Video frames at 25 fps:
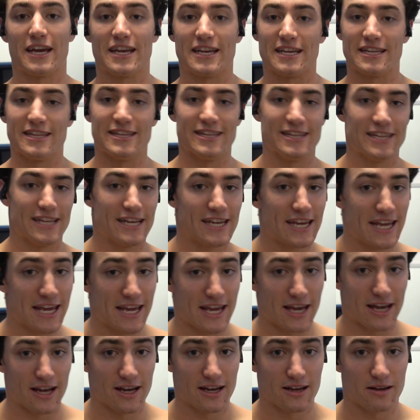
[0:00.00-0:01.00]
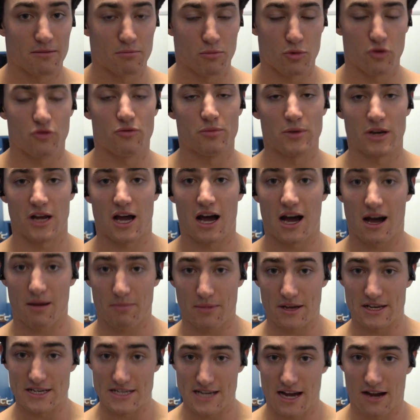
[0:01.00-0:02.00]
in a linear movement up
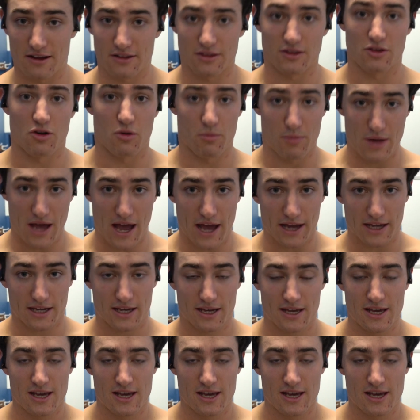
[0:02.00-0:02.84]
and down your back.